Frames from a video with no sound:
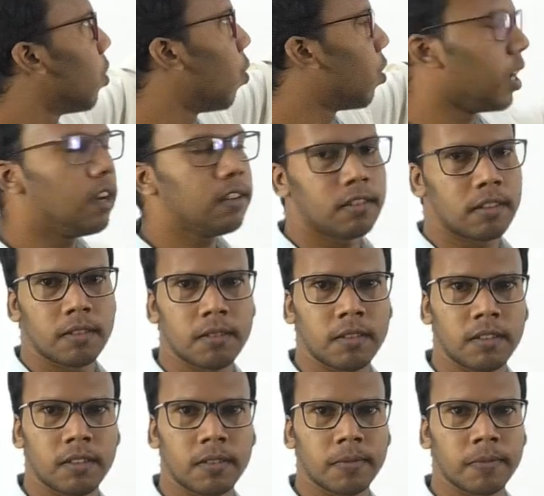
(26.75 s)
roadkills.
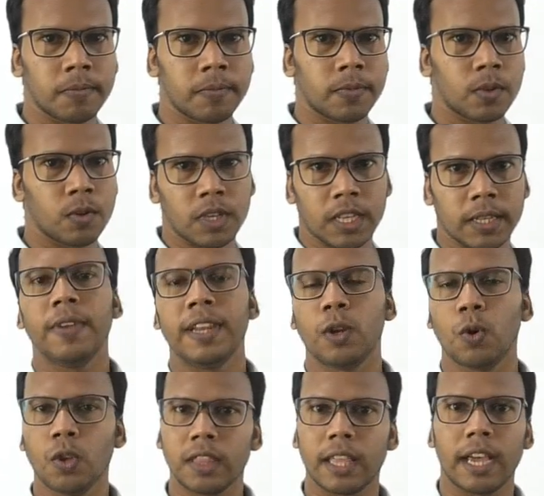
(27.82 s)
Okay, we
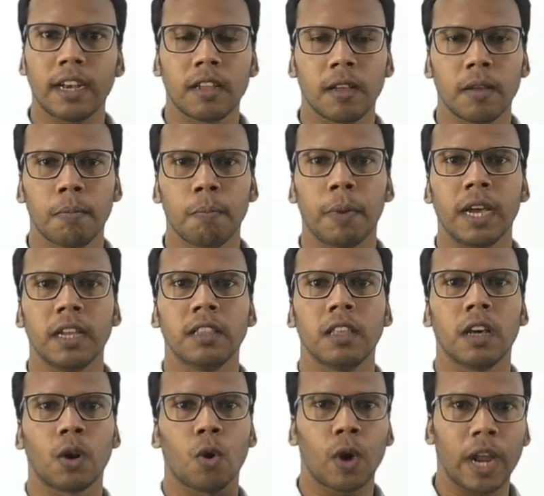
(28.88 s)
know that by
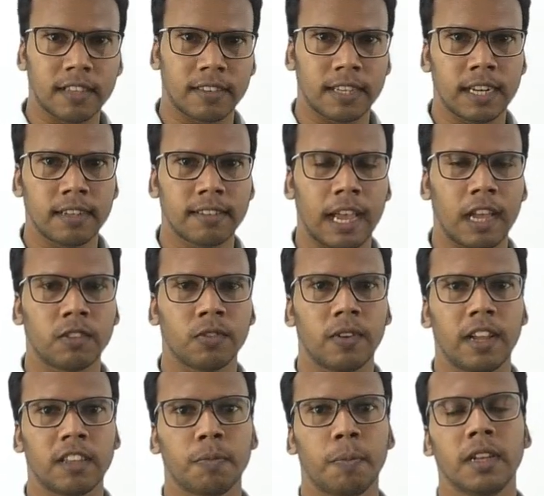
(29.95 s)
the road accidents as
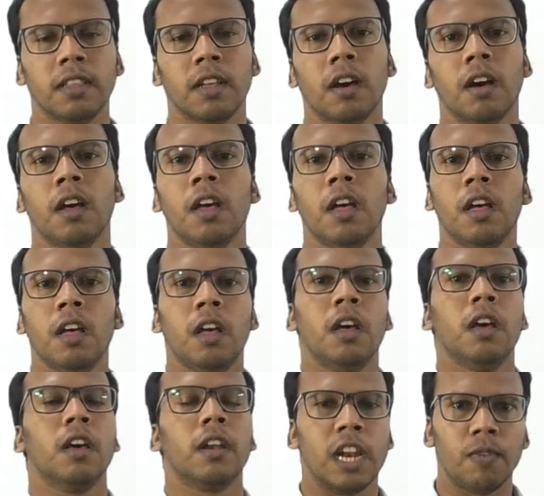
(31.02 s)
well as by the
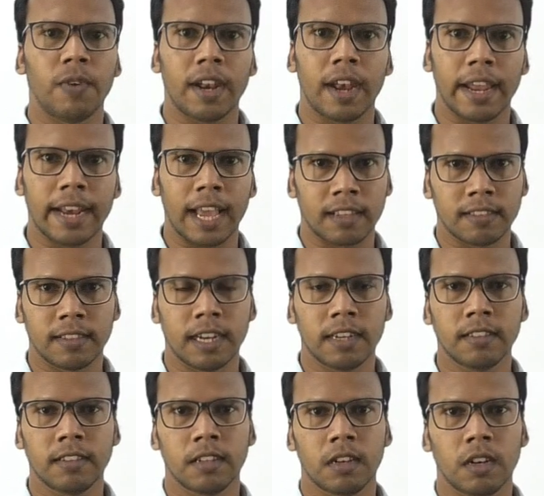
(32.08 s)
railway line
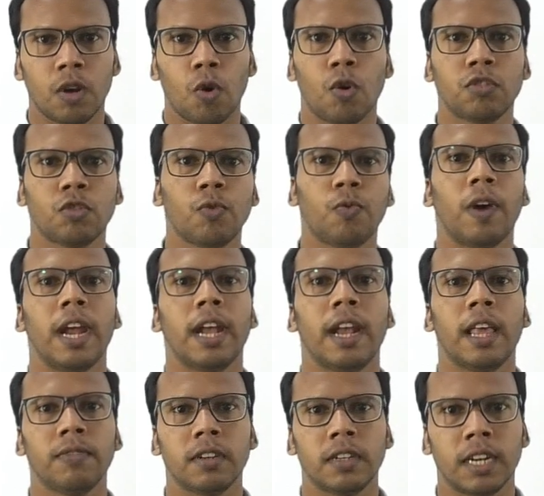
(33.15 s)
accidents, lots of
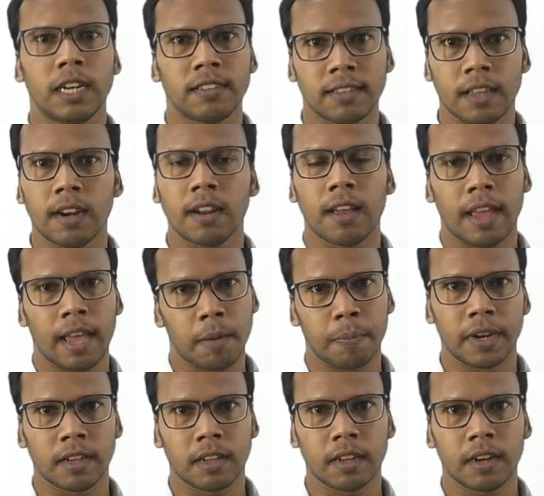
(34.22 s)
wildlife deaths are
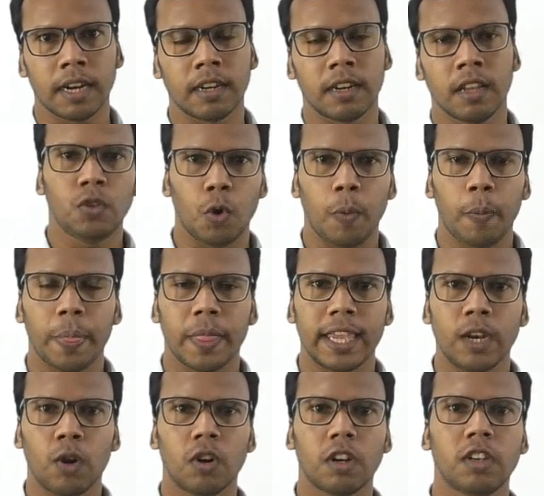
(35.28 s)
happening, right? So
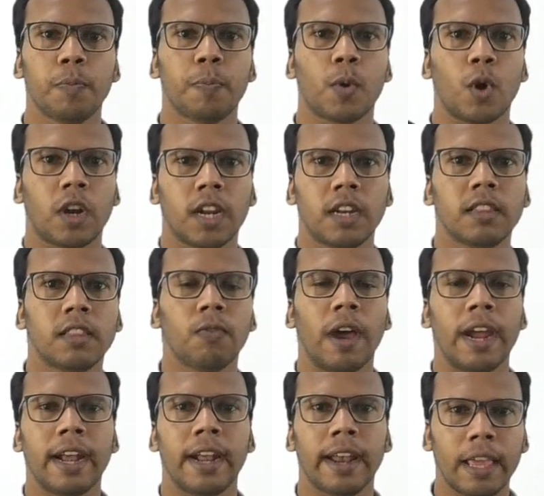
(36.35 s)
in order to protect the
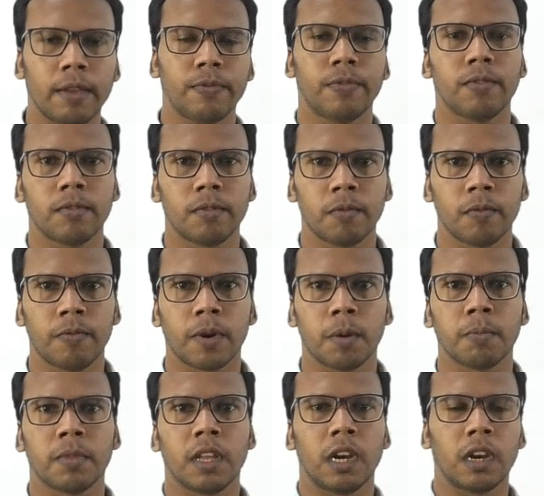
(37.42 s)
wildlife
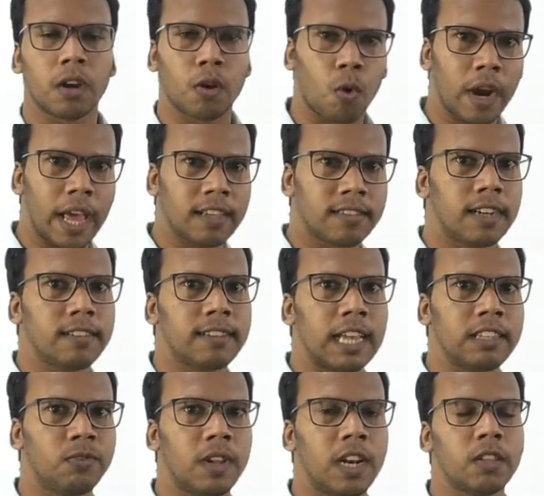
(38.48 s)
from the road accidents
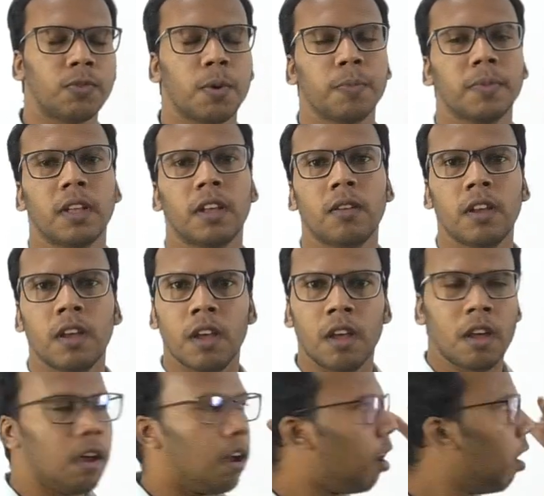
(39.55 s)
as well as from the
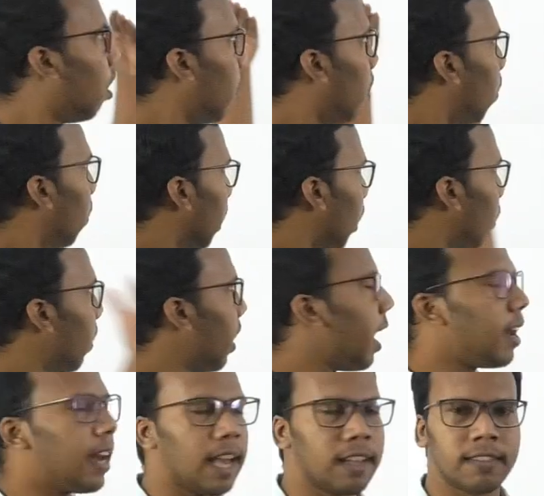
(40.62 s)
railway
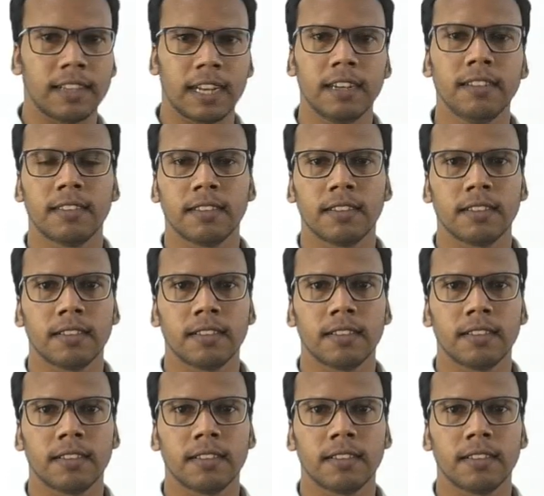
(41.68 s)
line accidents,